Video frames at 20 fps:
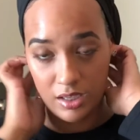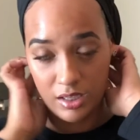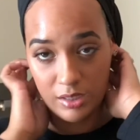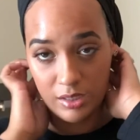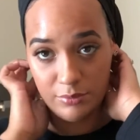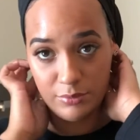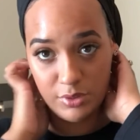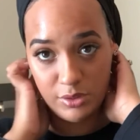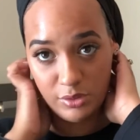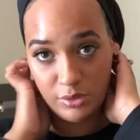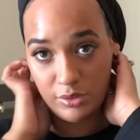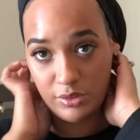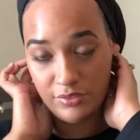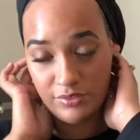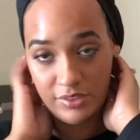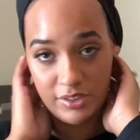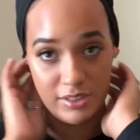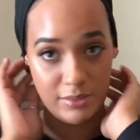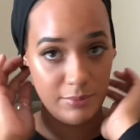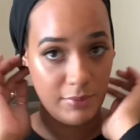I'm just going to
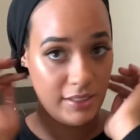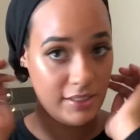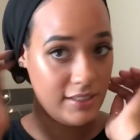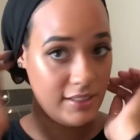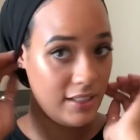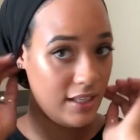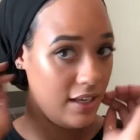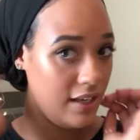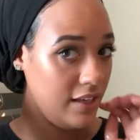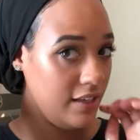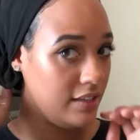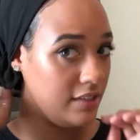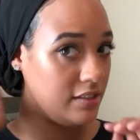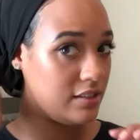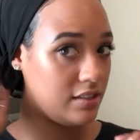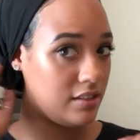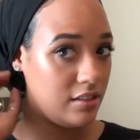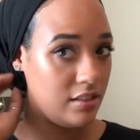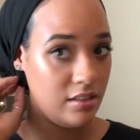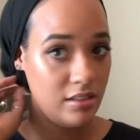fix my
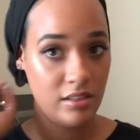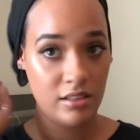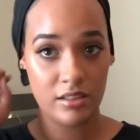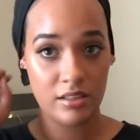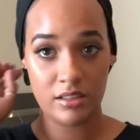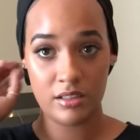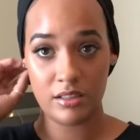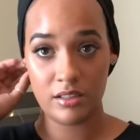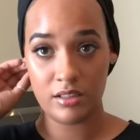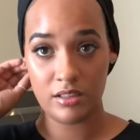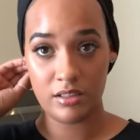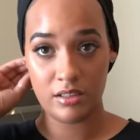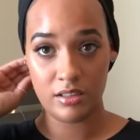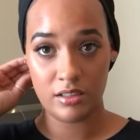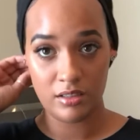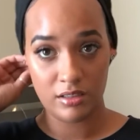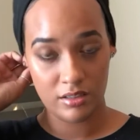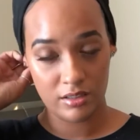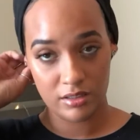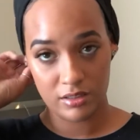sides
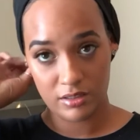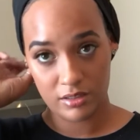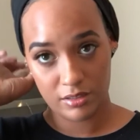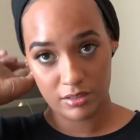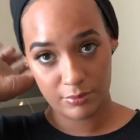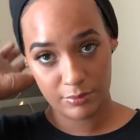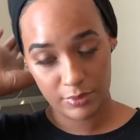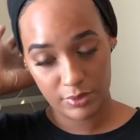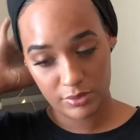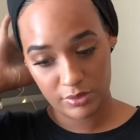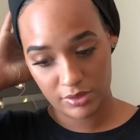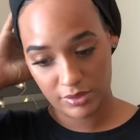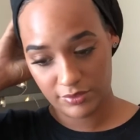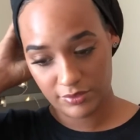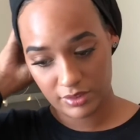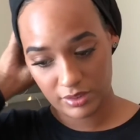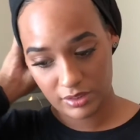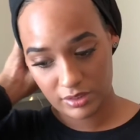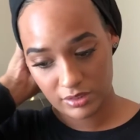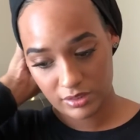and make sure
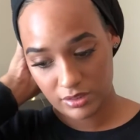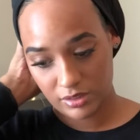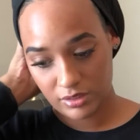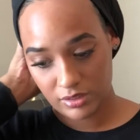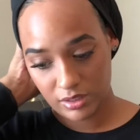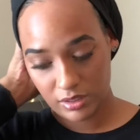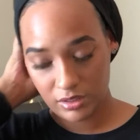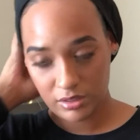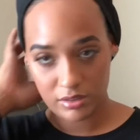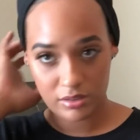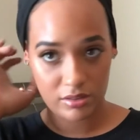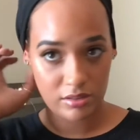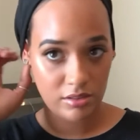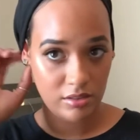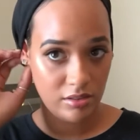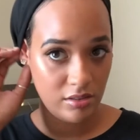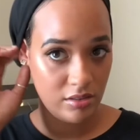everything is tucked.